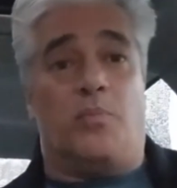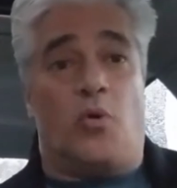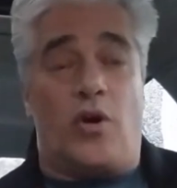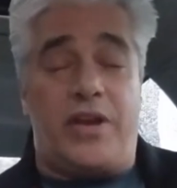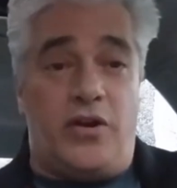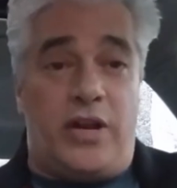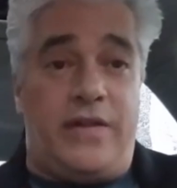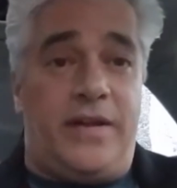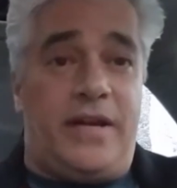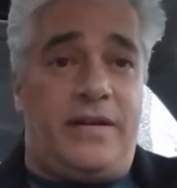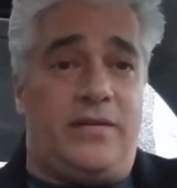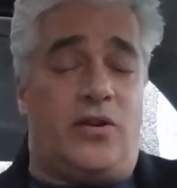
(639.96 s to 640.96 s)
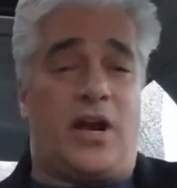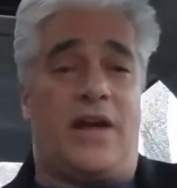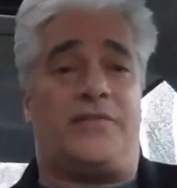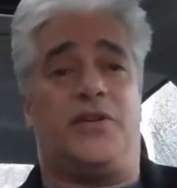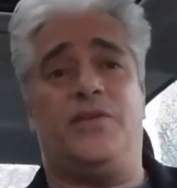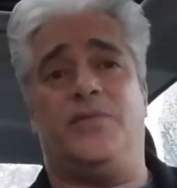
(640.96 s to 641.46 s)
morning, good evening, good
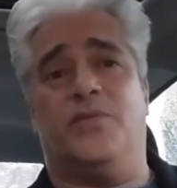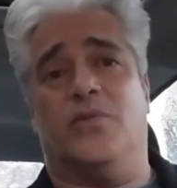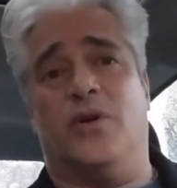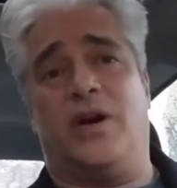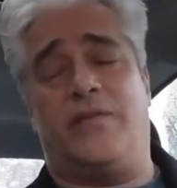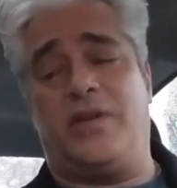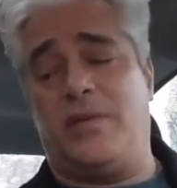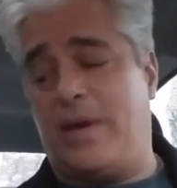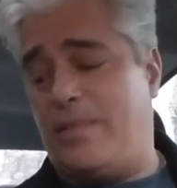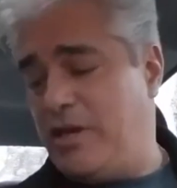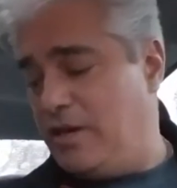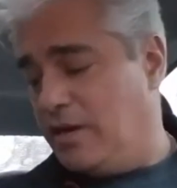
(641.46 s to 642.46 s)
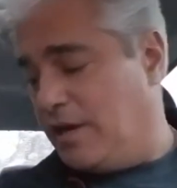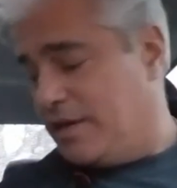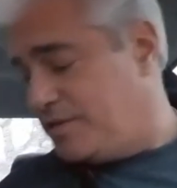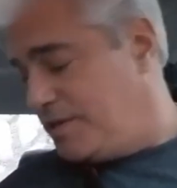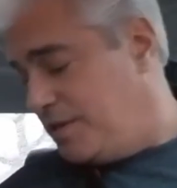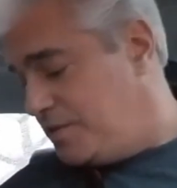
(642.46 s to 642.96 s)
afternoon, wherever you may be. Uh,
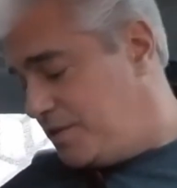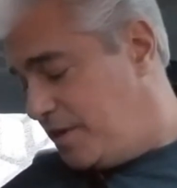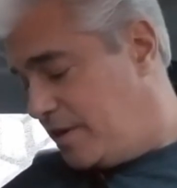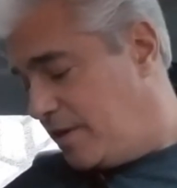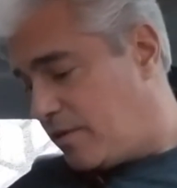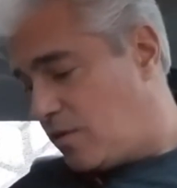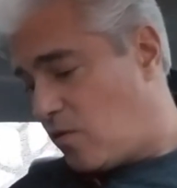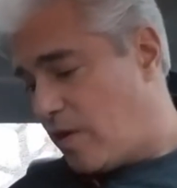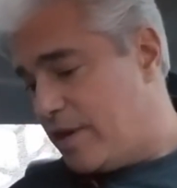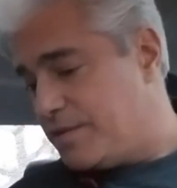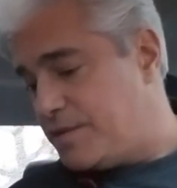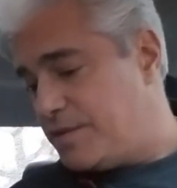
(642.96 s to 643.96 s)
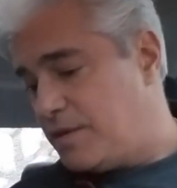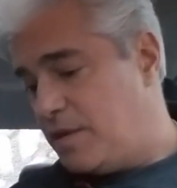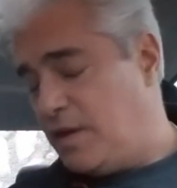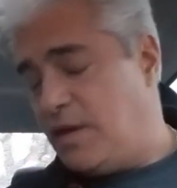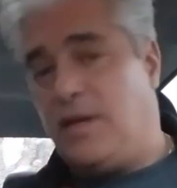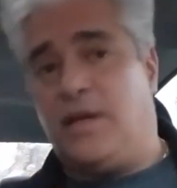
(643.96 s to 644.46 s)
CC here, Chris,
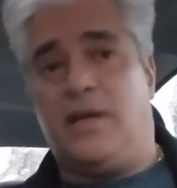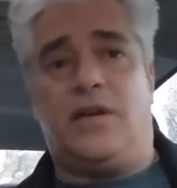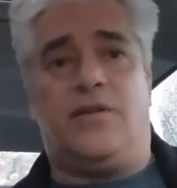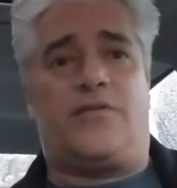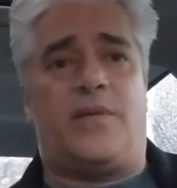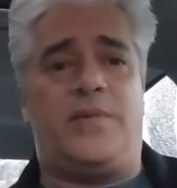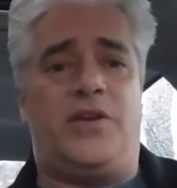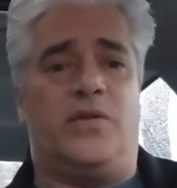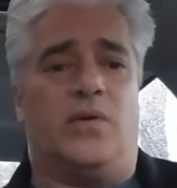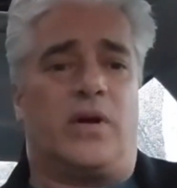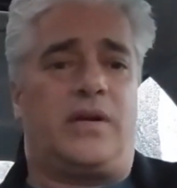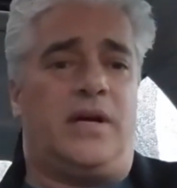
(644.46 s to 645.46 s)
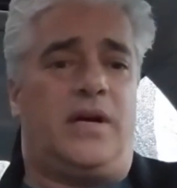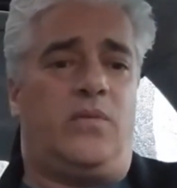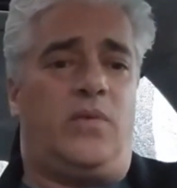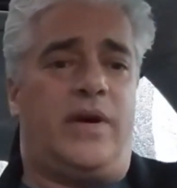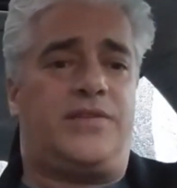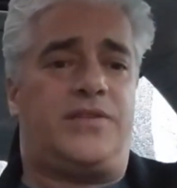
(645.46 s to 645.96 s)
from New York, uh,
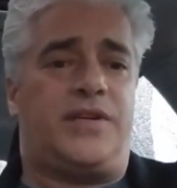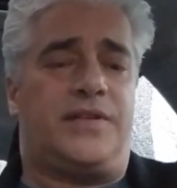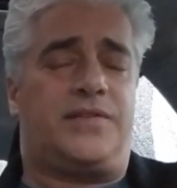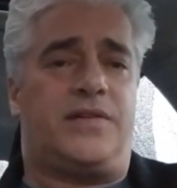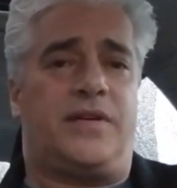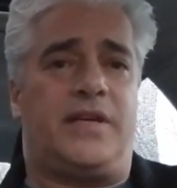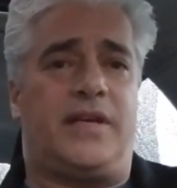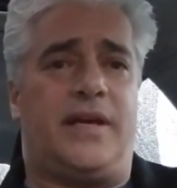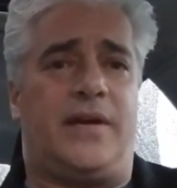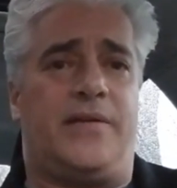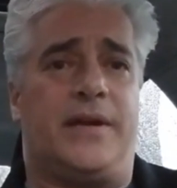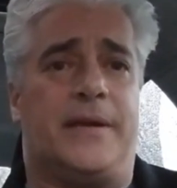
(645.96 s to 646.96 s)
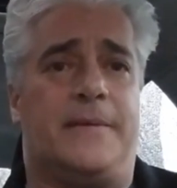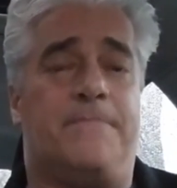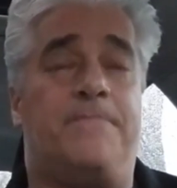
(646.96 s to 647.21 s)
Westchester County.